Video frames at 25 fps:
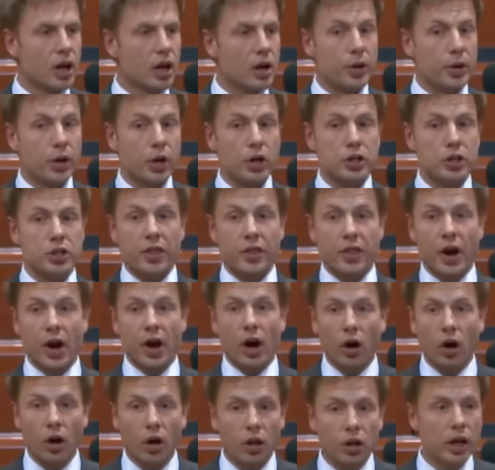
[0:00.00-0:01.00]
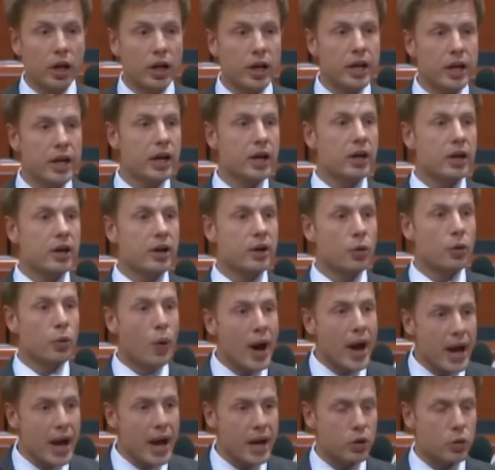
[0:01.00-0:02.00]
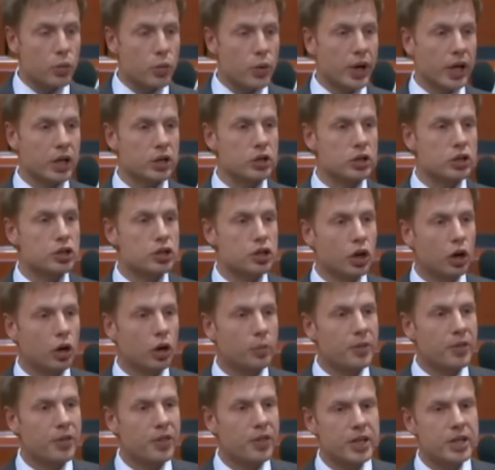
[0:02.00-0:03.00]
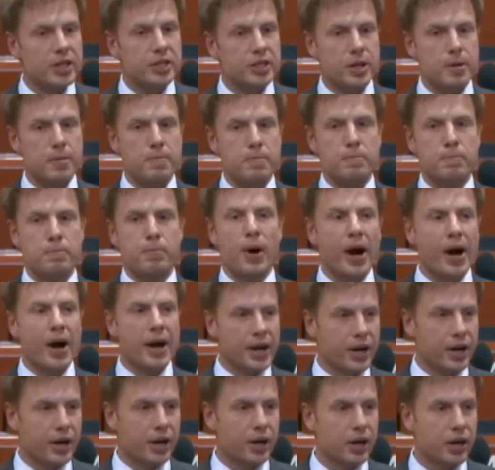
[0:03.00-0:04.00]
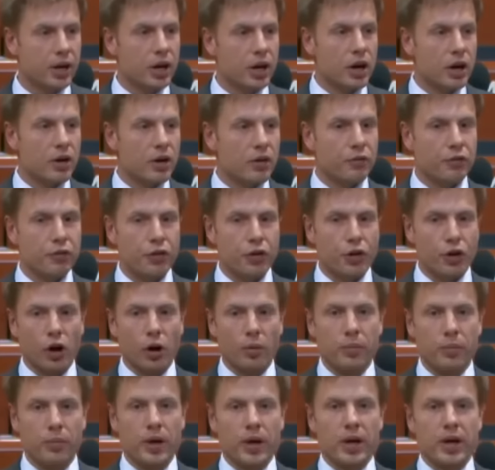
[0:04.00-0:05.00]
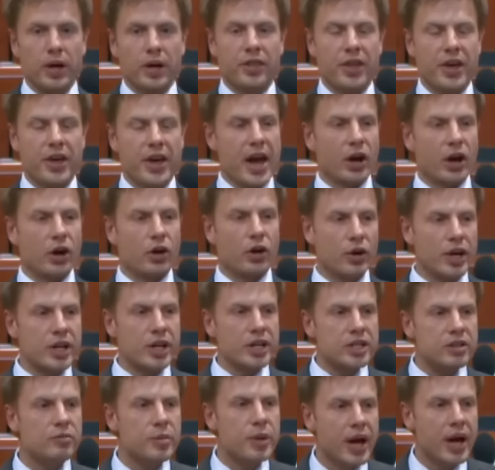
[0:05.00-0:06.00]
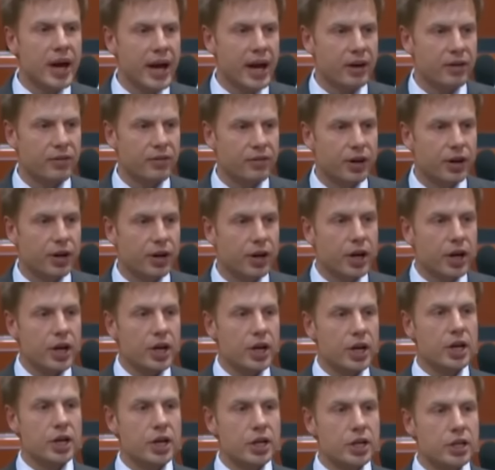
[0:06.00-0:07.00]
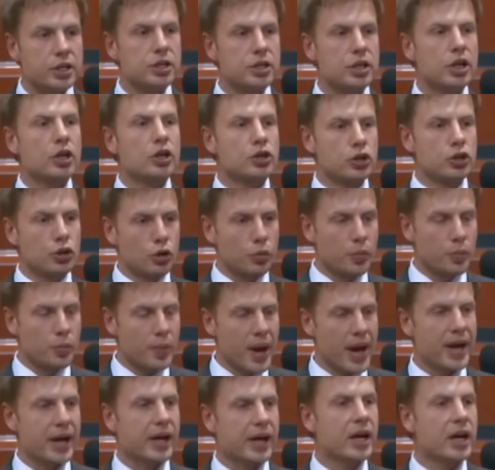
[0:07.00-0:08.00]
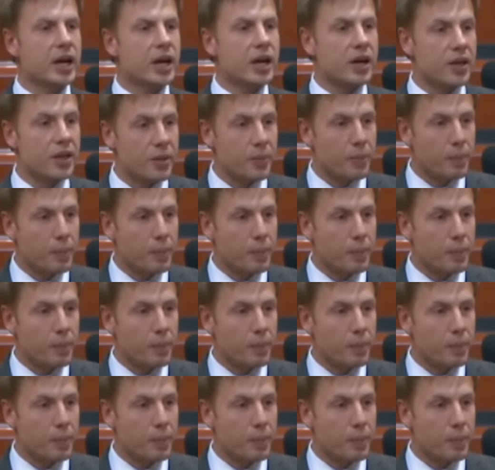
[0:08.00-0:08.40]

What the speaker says: Because the only way we can stop this empire from their aggressive behavior is to make